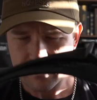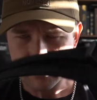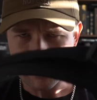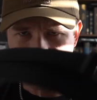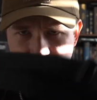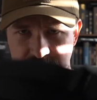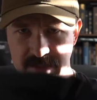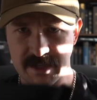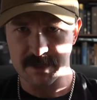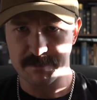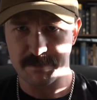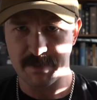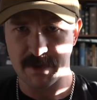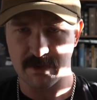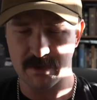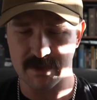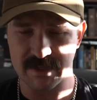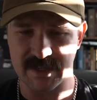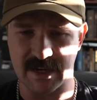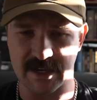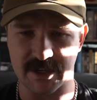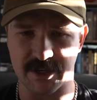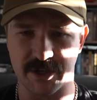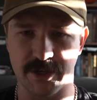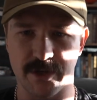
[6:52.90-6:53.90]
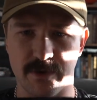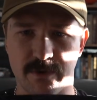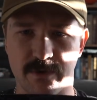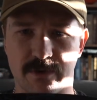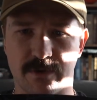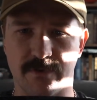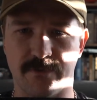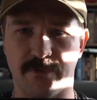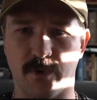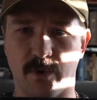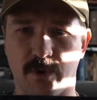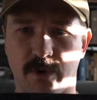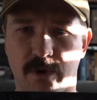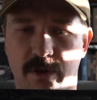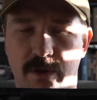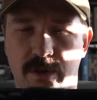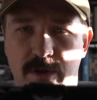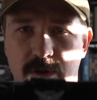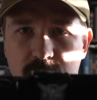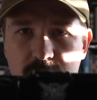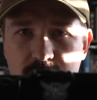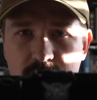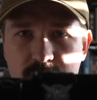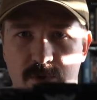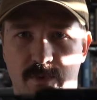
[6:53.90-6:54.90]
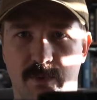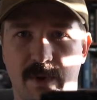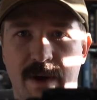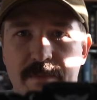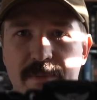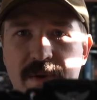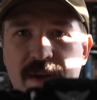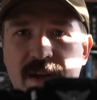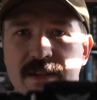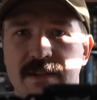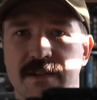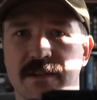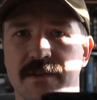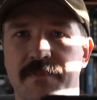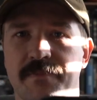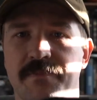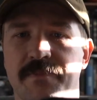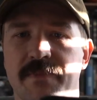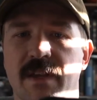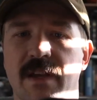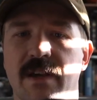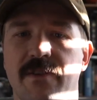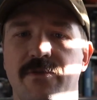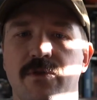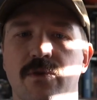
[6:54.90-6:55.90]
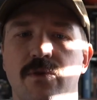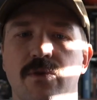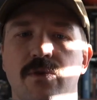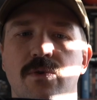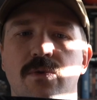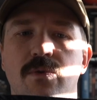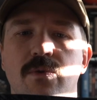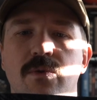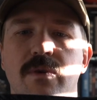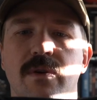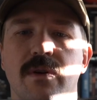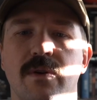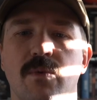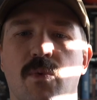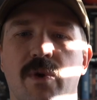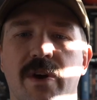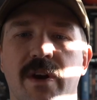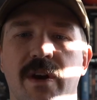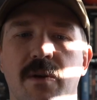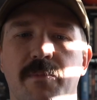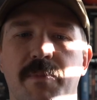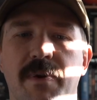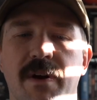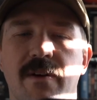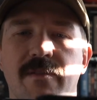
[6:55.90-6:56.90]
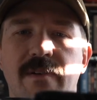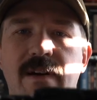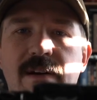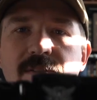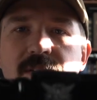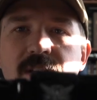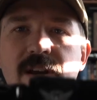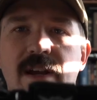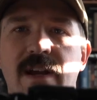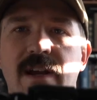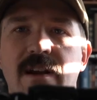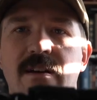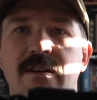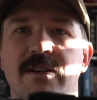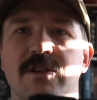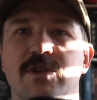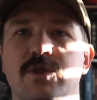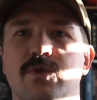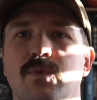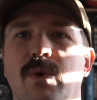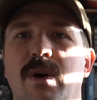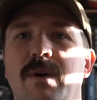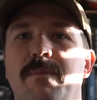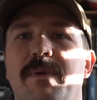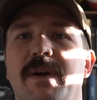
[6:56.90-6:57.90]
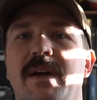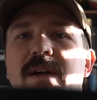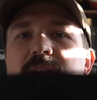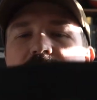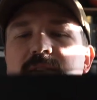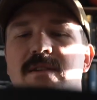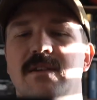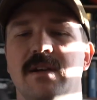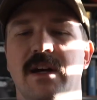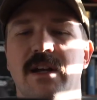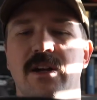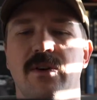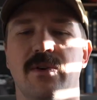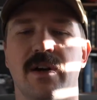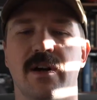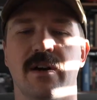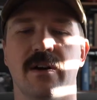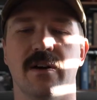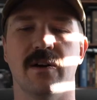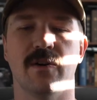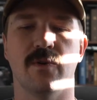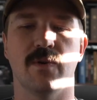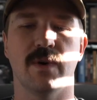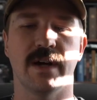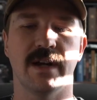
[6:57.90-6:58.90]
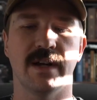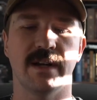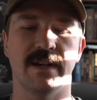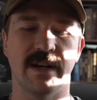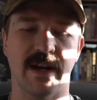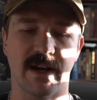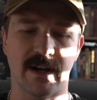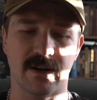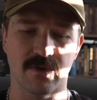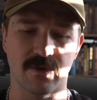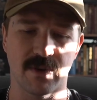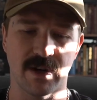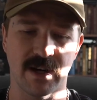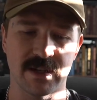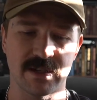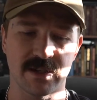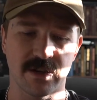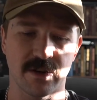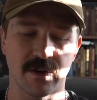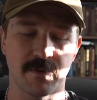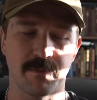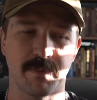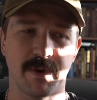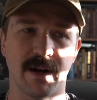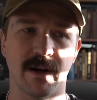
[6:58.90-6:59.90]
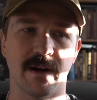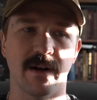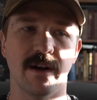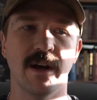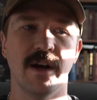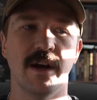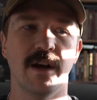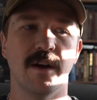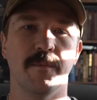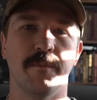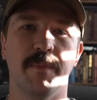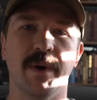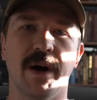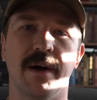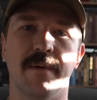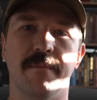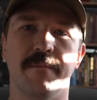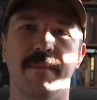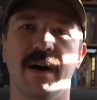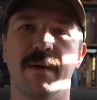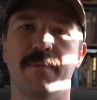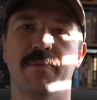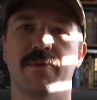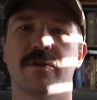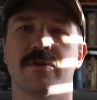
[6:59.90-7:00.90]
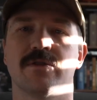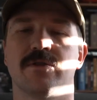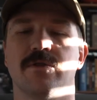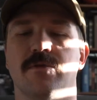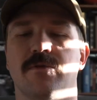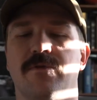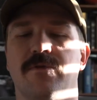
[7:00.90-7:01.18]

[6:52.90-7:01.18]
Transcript: This belt is actually used for their sweatpants. If you wanted a pair of everyday carry sweatpants, I know Arrowhead Tactical has a good pair, but my personal